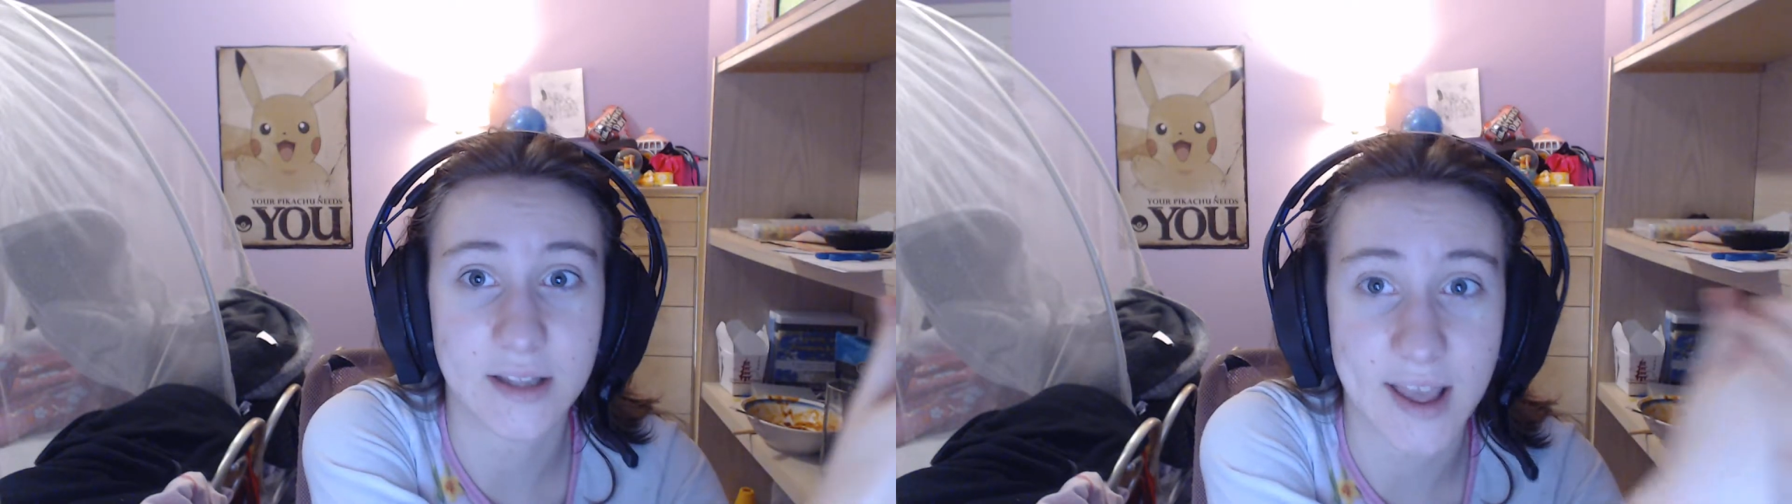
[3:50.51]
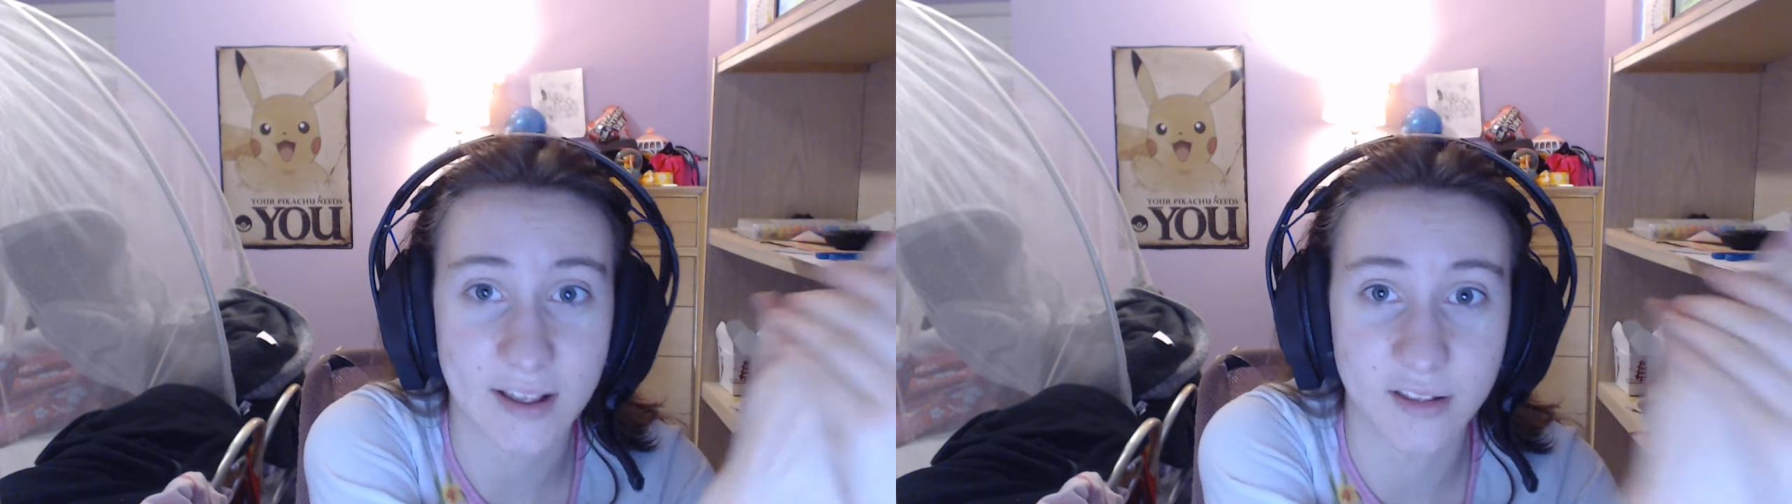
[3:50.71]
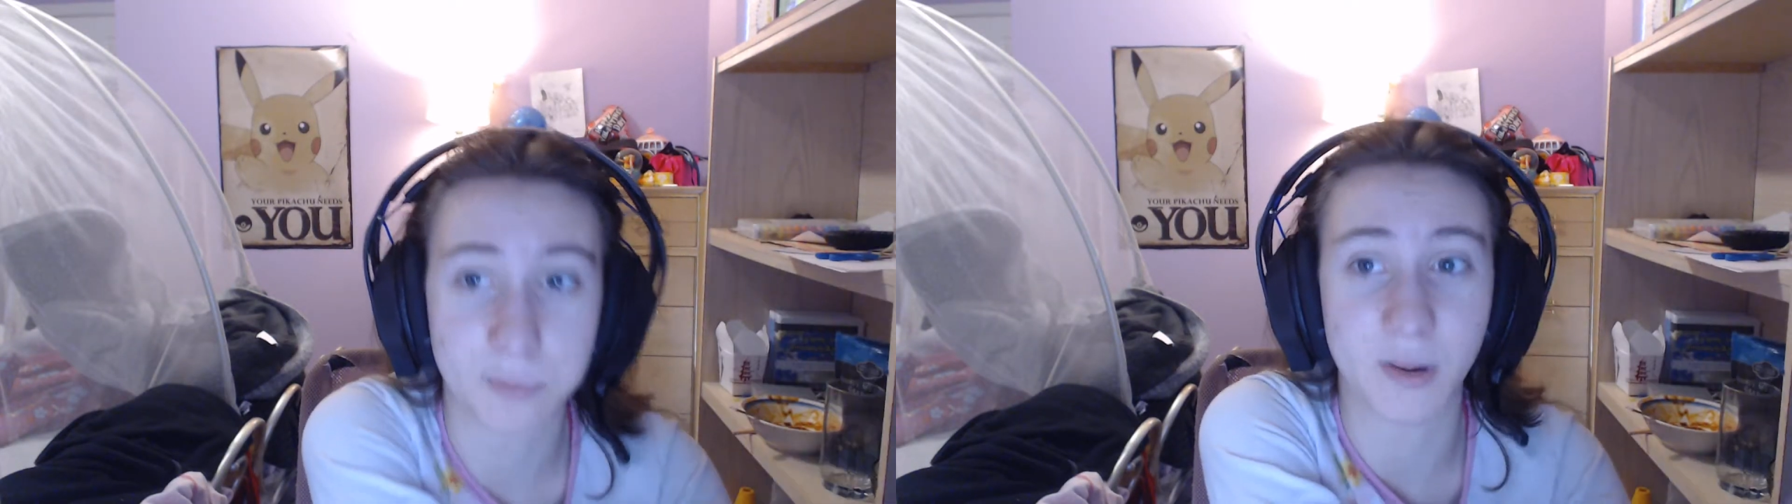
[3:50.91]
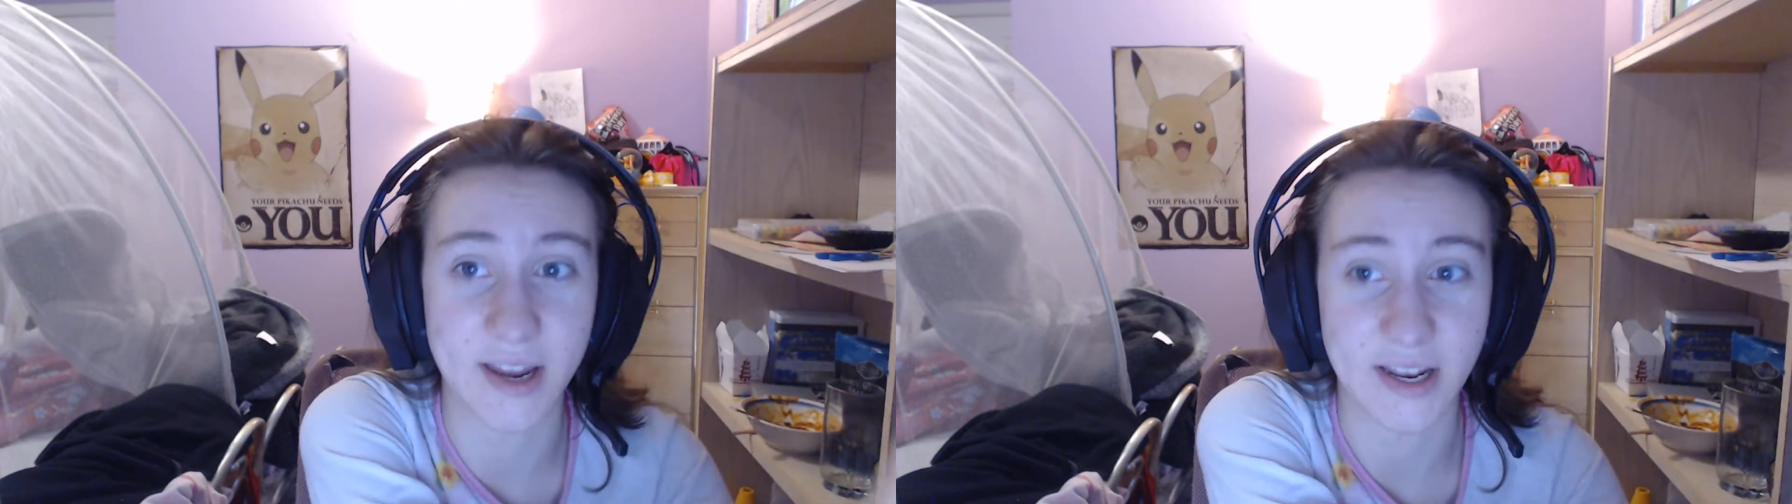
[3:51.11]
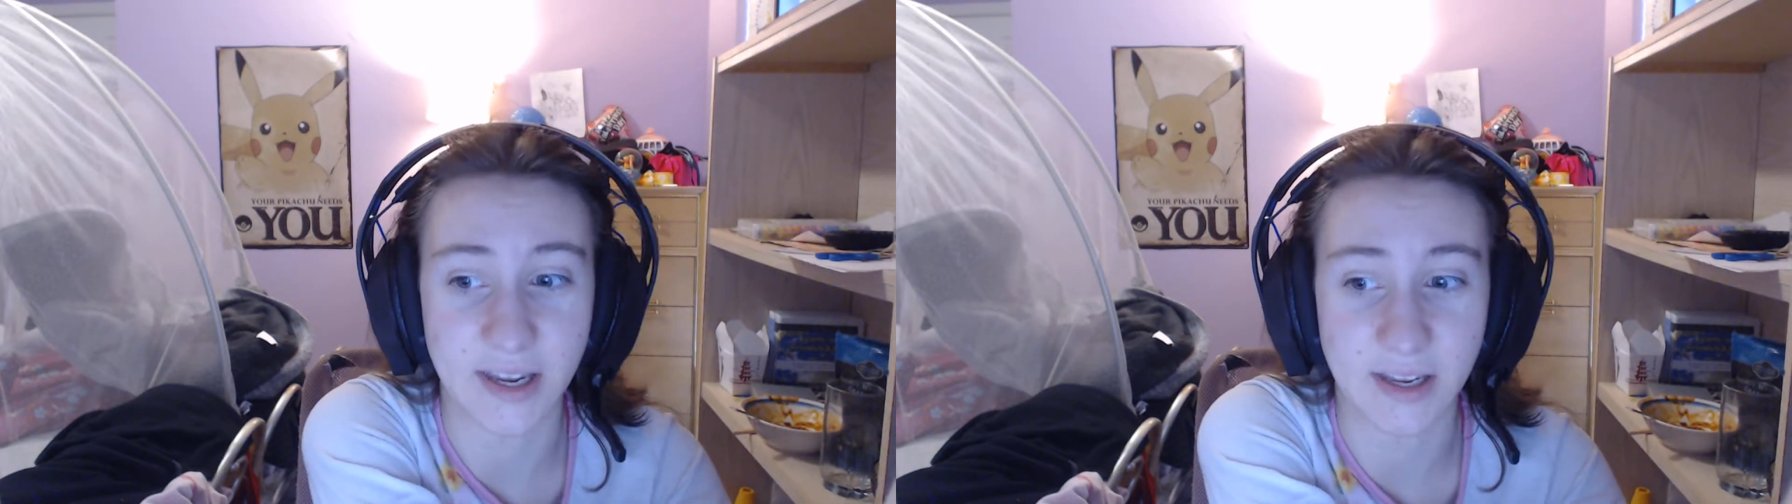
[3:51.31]

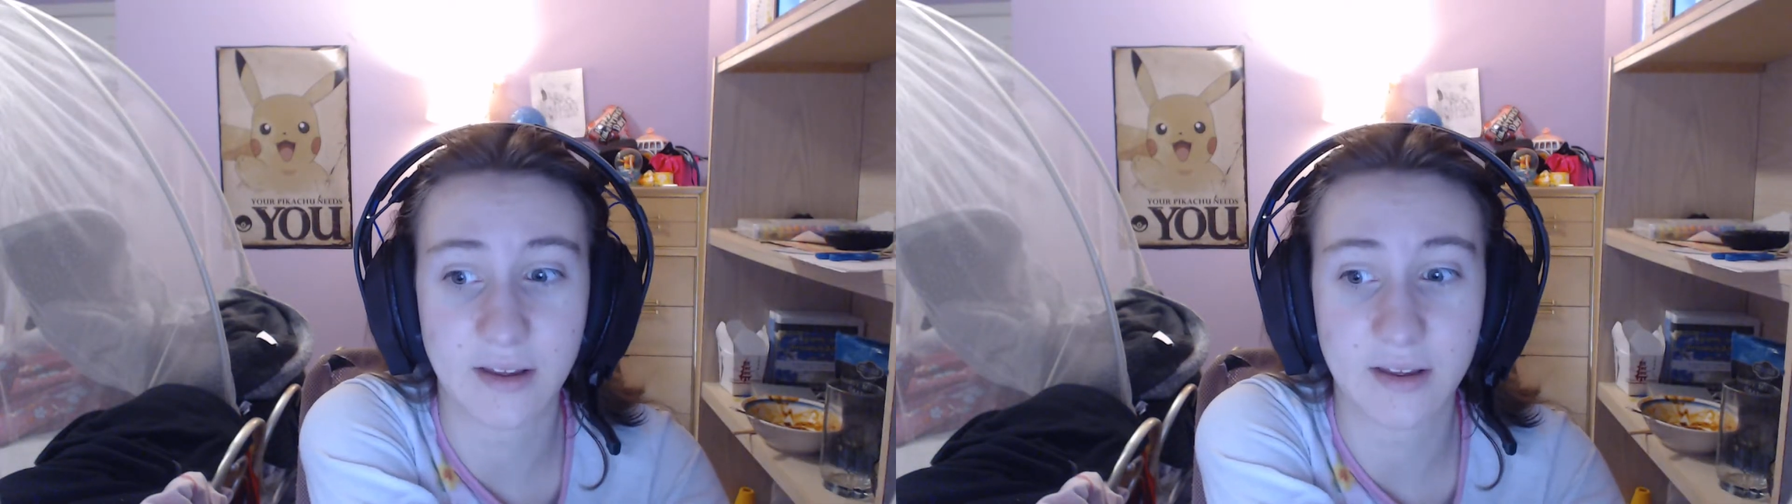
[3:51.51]
explaining